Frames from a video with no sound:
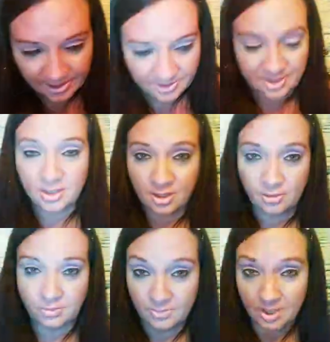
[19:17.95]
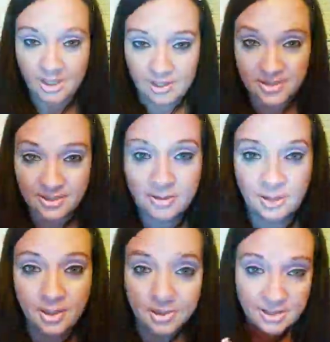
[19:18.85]
like snow, ice,
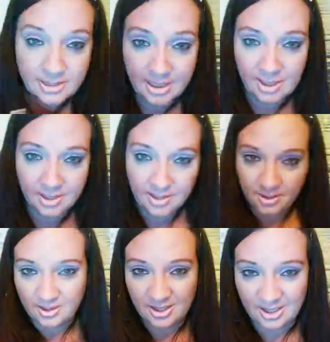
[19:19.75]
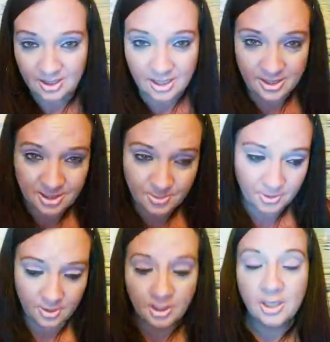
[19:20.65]
Titanic, that hit the
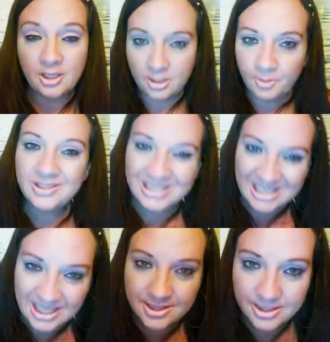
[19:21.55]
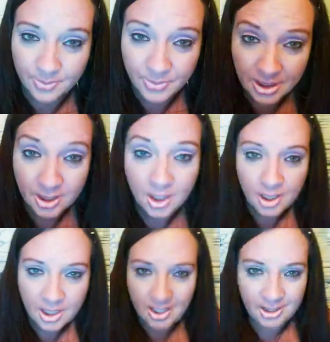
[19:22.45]
iceberg. They're about to hit something
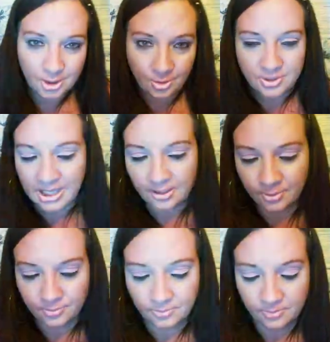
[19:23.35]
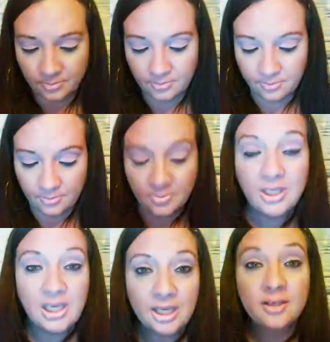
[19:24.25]
and go down.
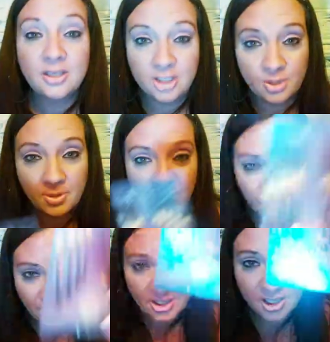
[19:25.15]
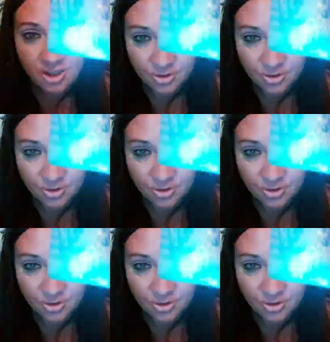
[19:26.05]
Yeah, because you've been defending